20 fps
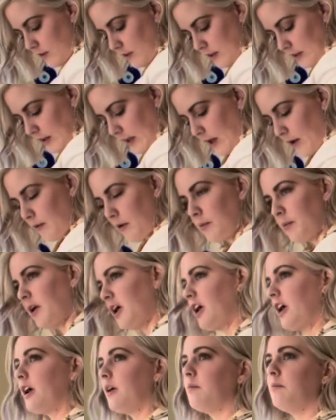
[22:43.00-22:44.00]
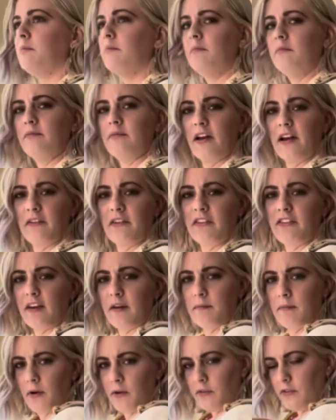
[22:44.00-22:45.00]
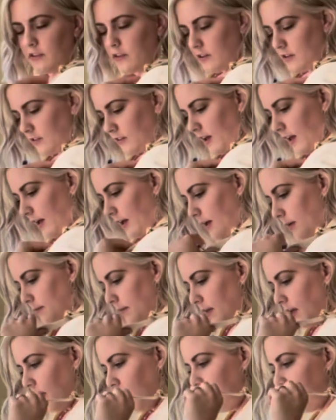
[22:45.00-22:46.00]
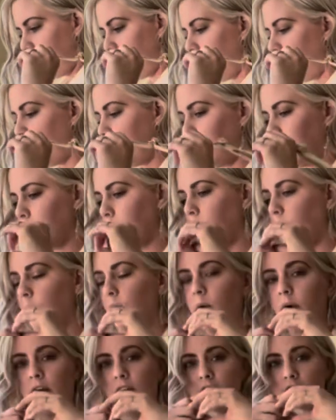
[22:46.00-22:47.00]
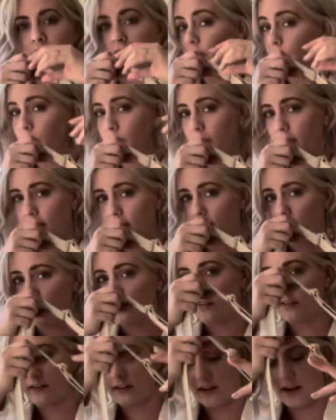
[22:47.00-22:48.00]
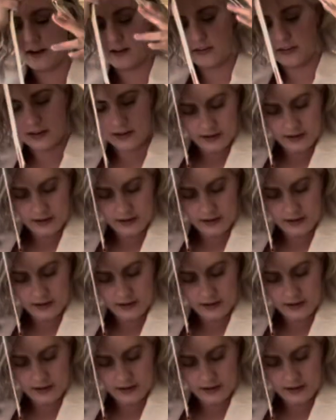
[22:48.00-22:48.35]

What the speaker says: how I wear it, I would say most of the time. Or the other way I love to style it